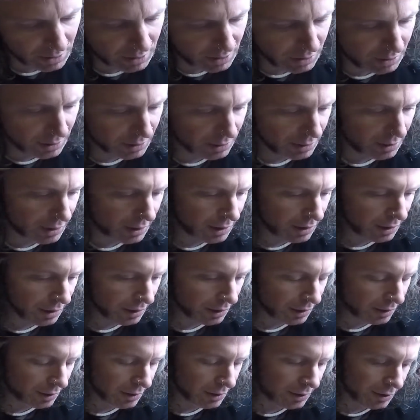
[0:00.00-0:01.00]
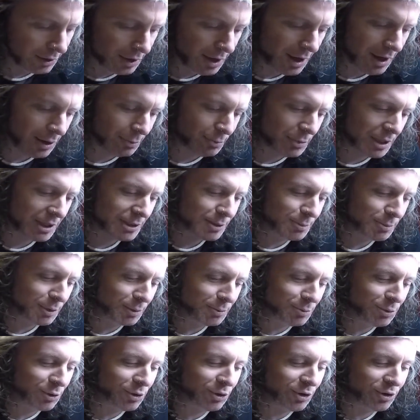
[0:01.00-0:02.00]
And yeah, it makes me
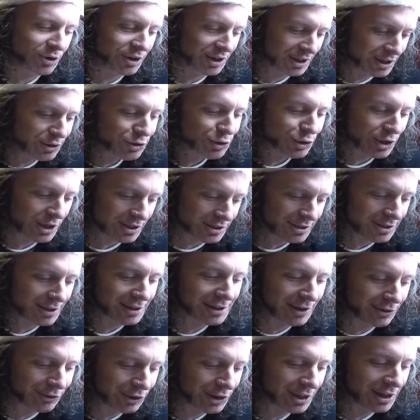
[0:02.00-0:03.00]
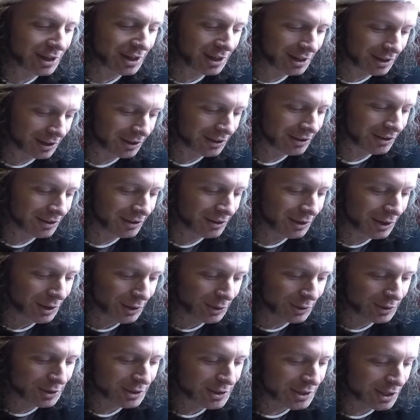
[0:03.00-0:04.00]
more interested every day, you know,
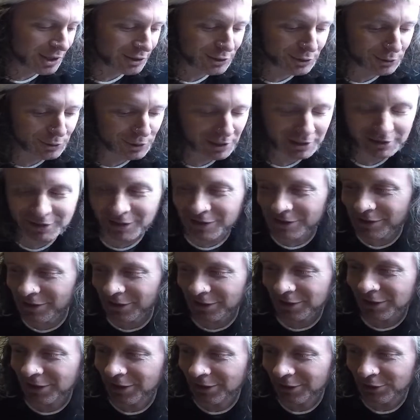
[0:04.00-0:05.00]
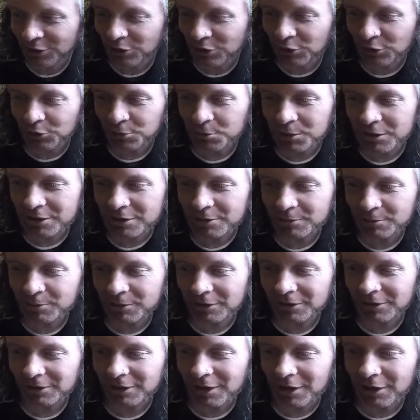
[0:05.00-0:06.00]
when you start doing like things like Cubism
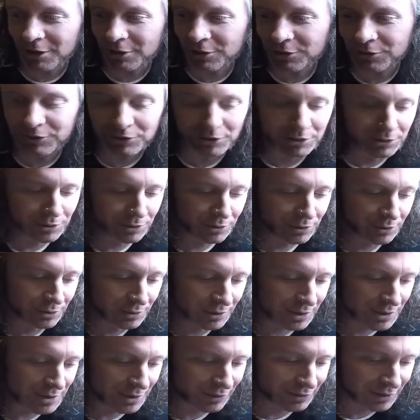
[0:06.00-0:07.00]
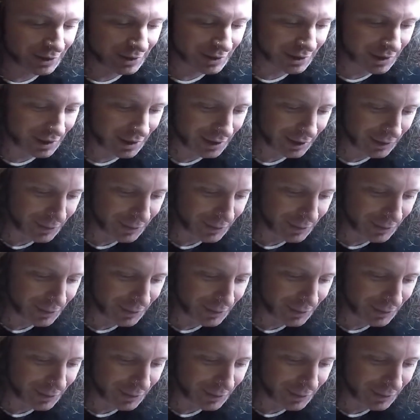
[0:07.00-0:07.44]
and Art Nouveau and stuff like that.